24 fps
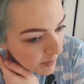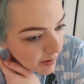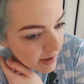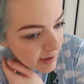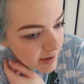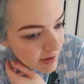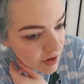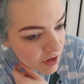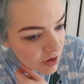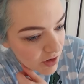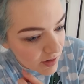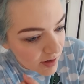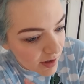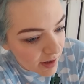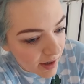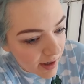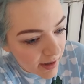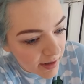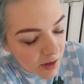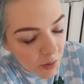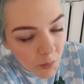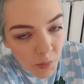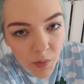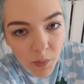made each other
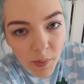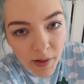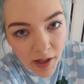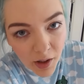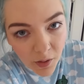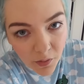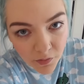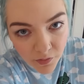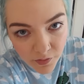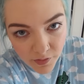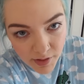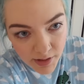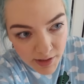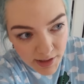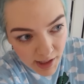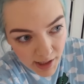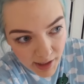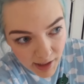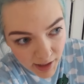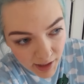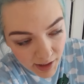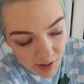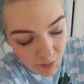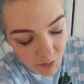and then we went out for the
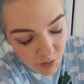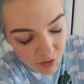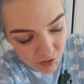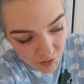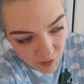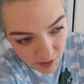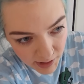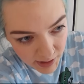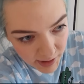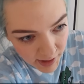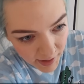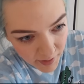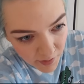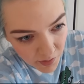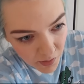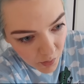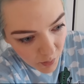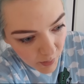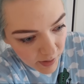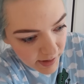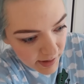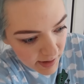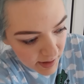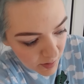day and it was really nice. We
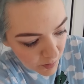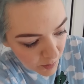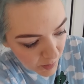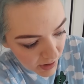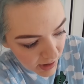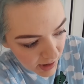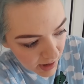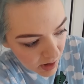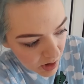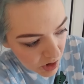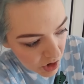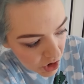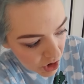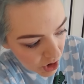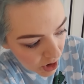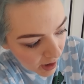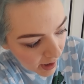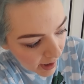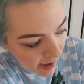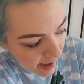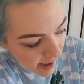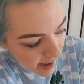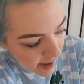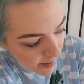went to the beach.
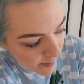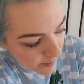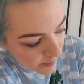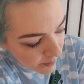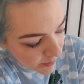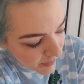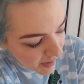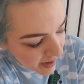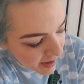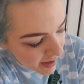I